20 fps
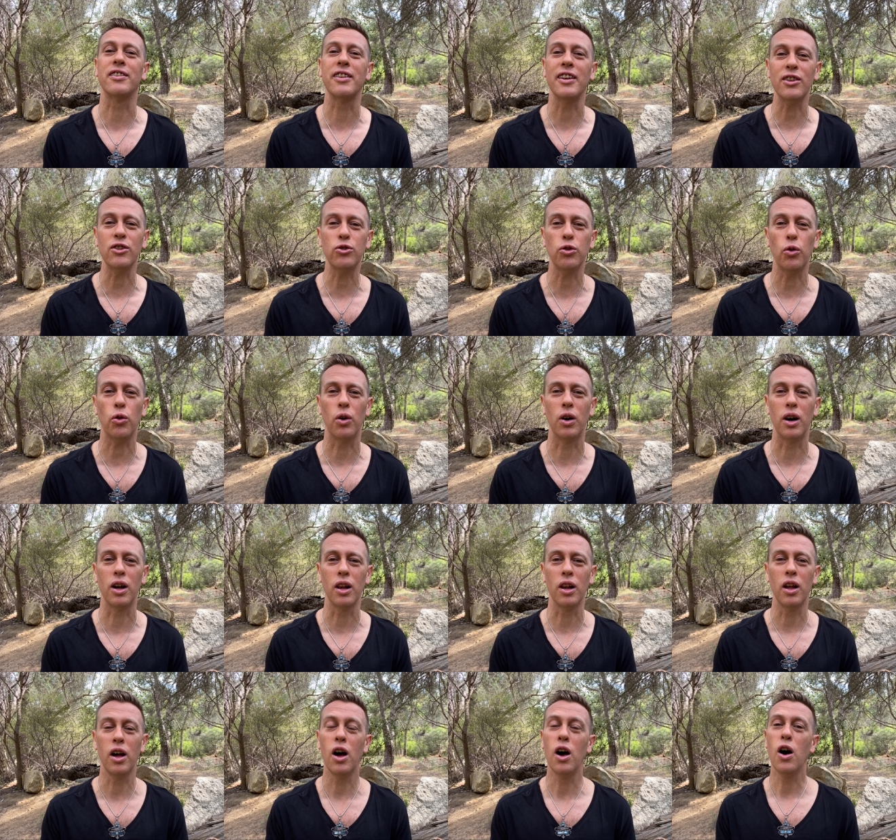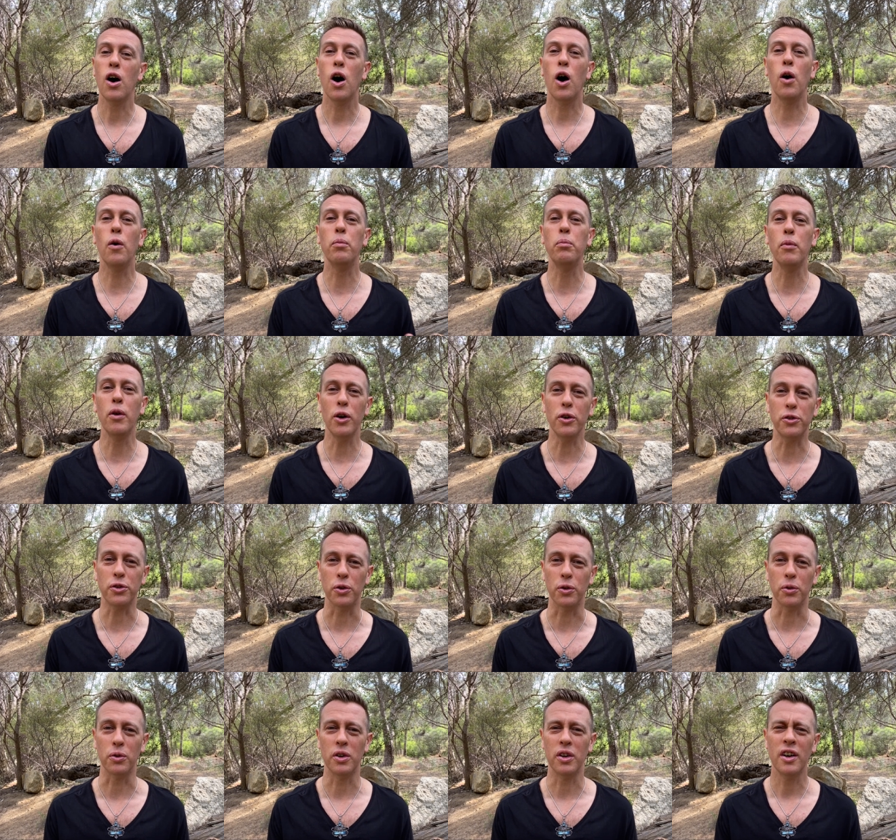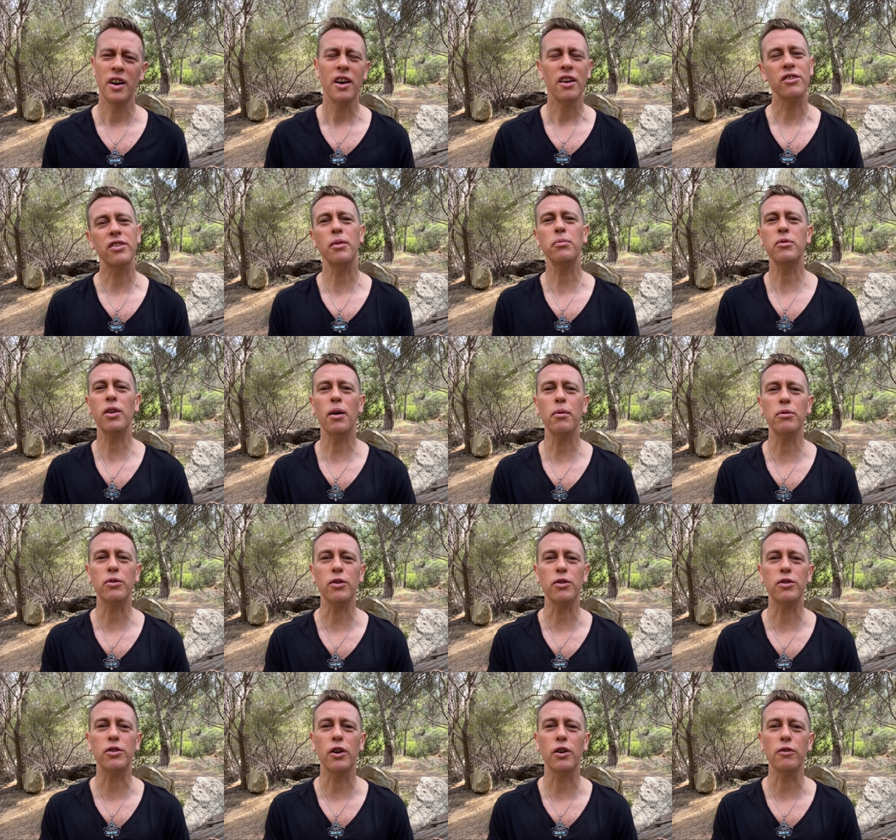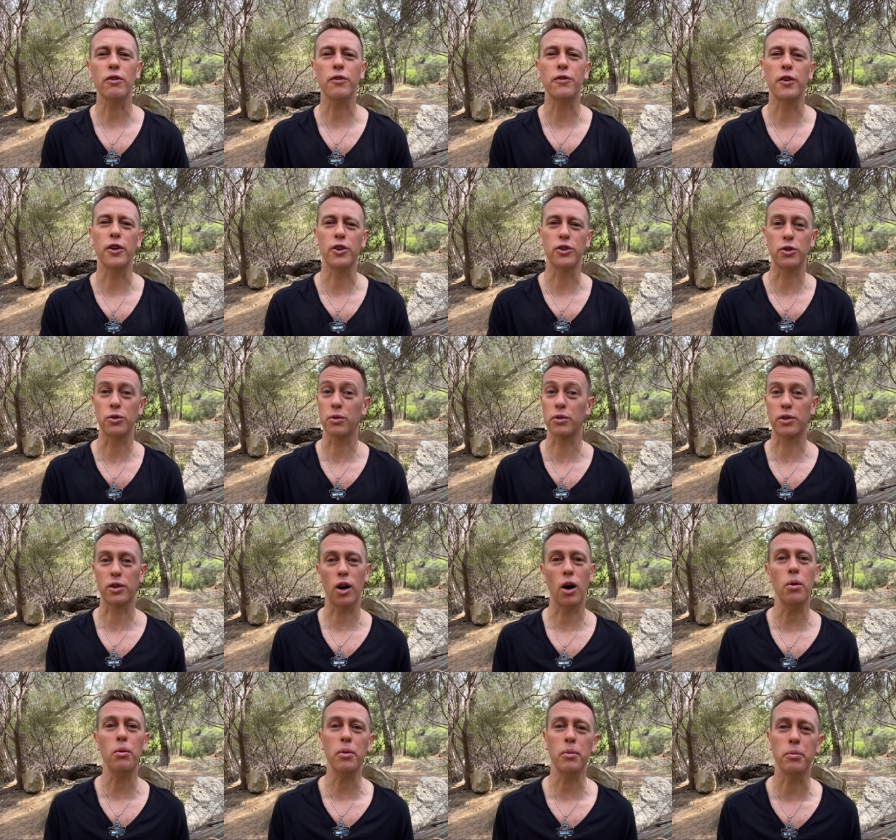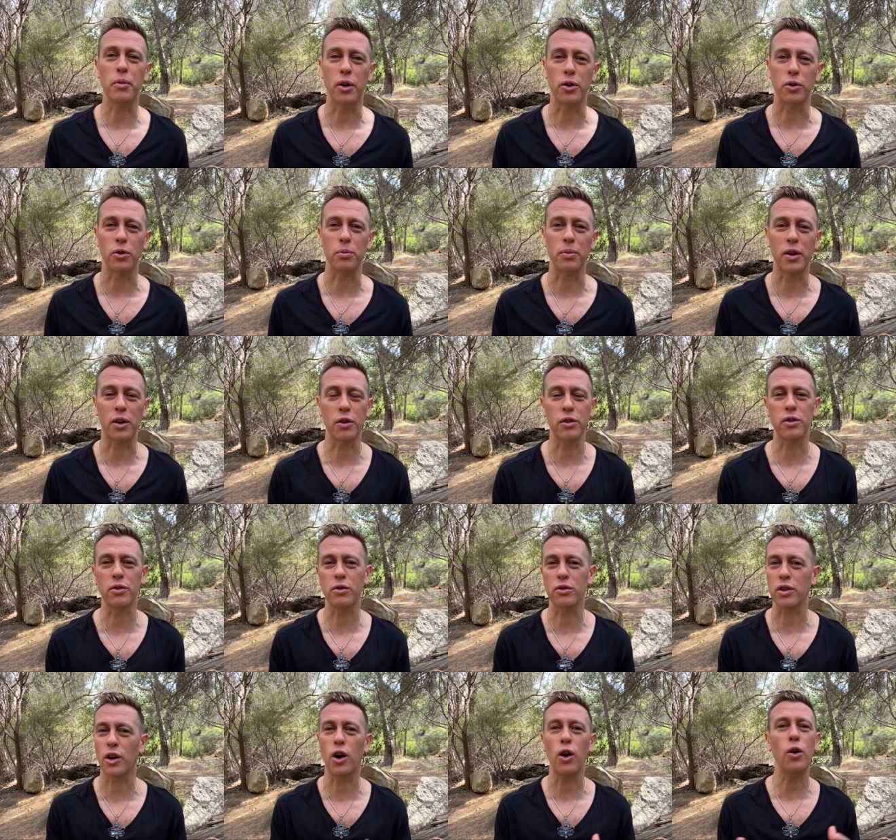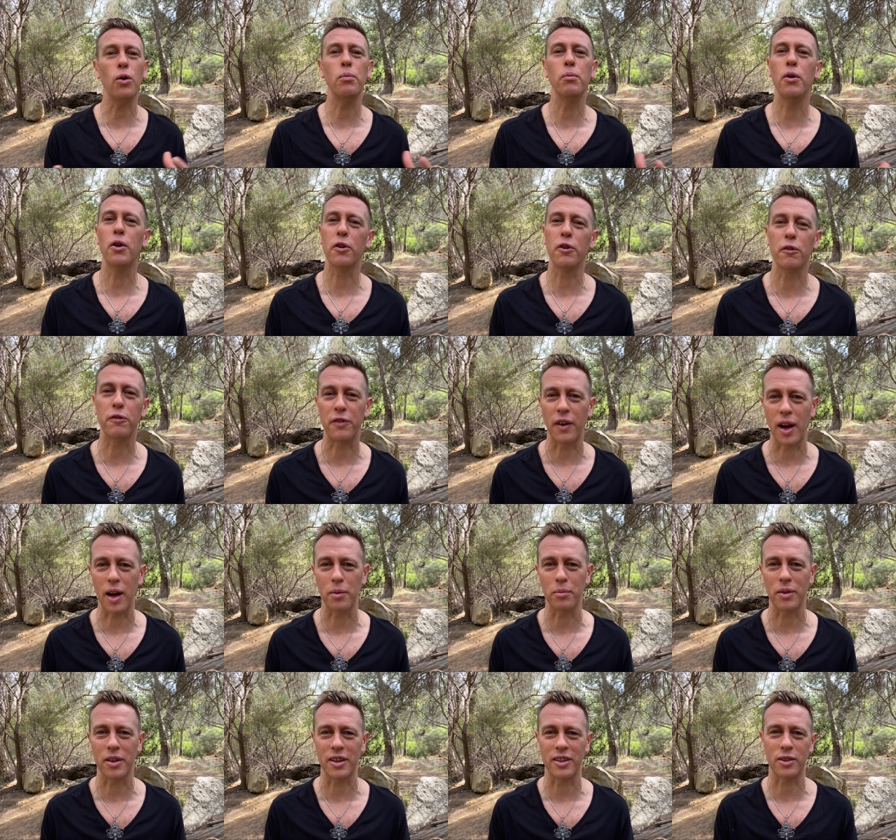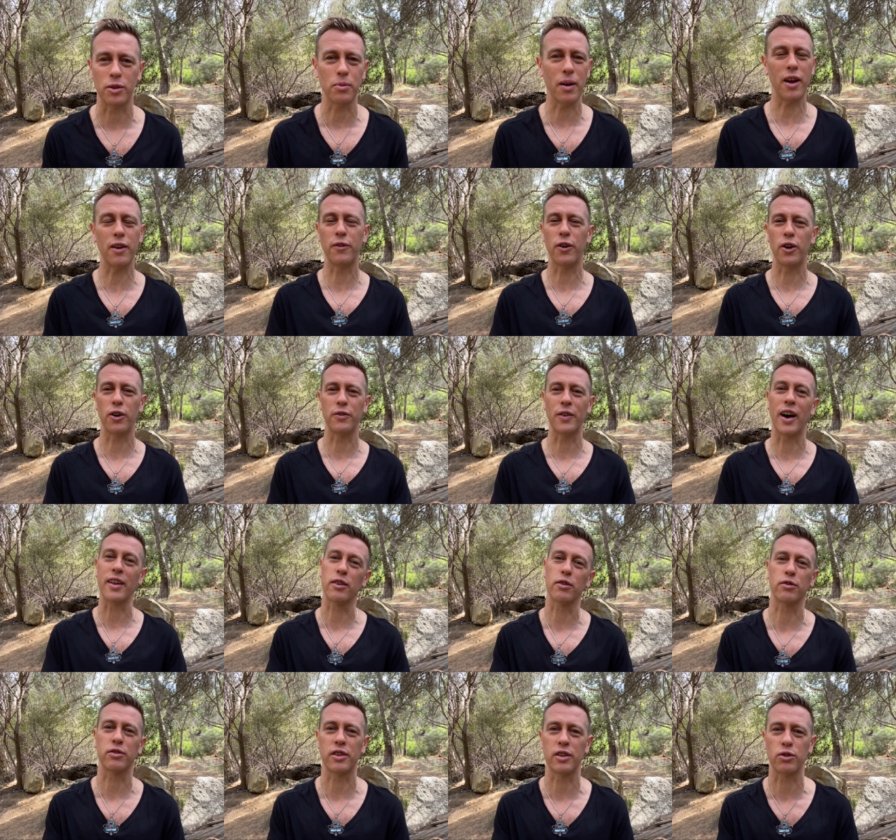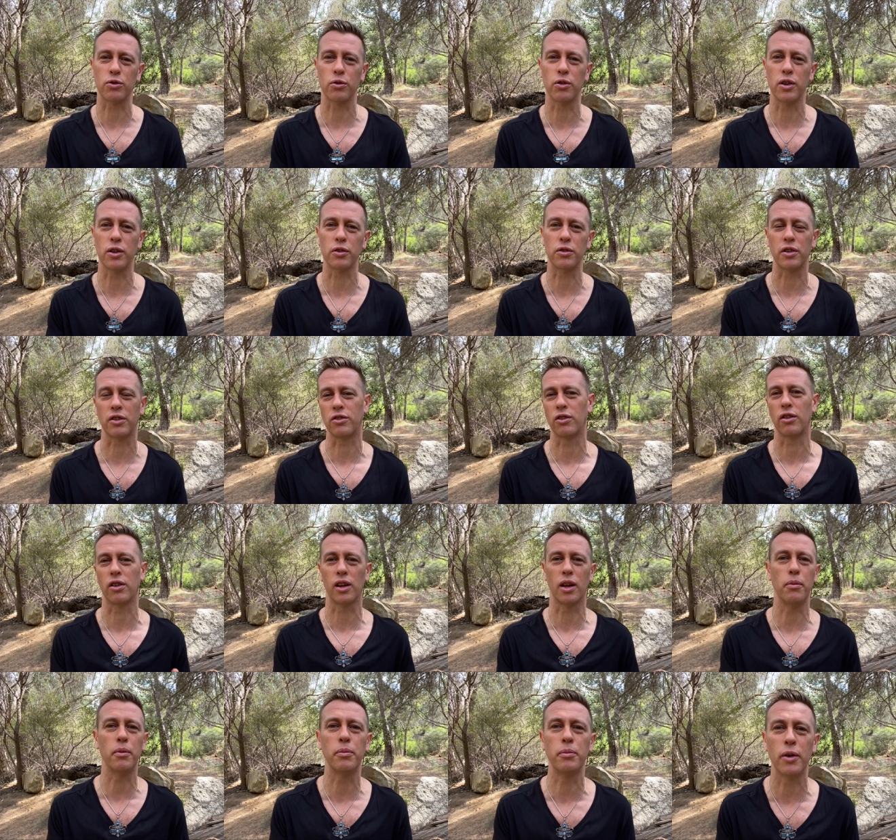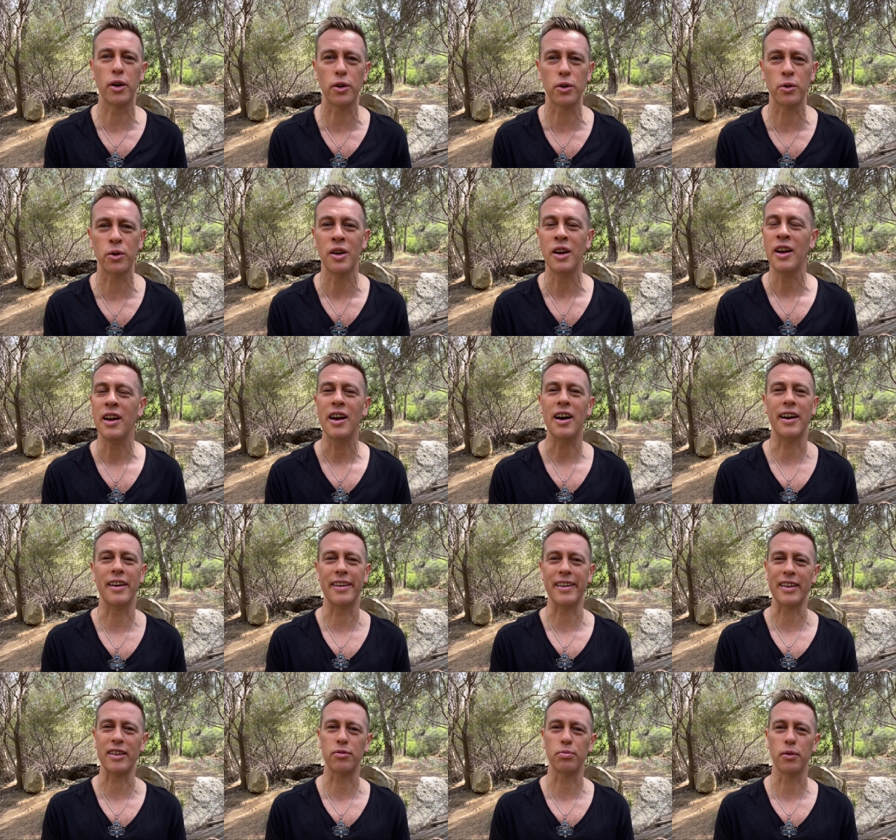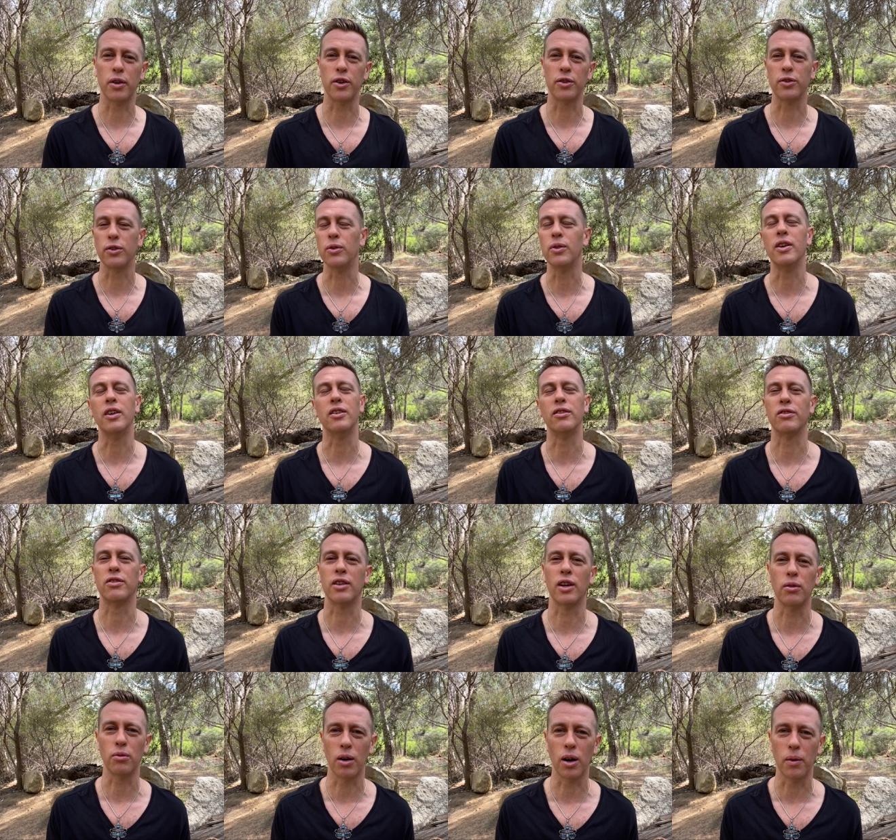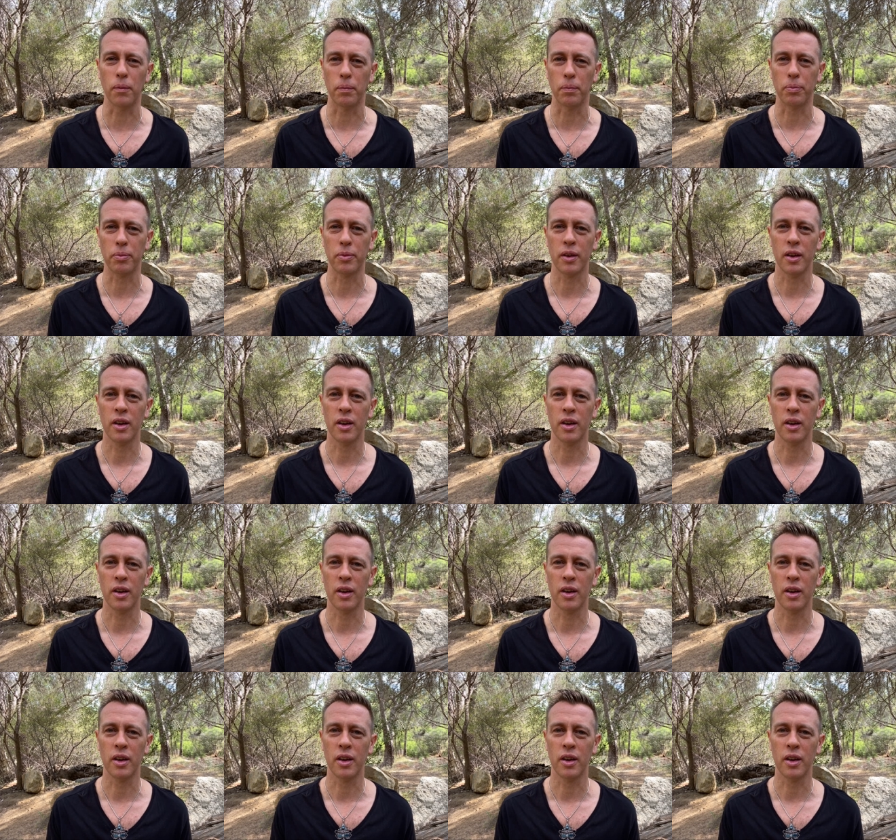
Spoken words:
essential oil of myrtle, sometimes also referred to as common myrtle because there is a whole myrtle family and you may have heard of other essential oils such as lemon myrtle, anise myrtle and so on.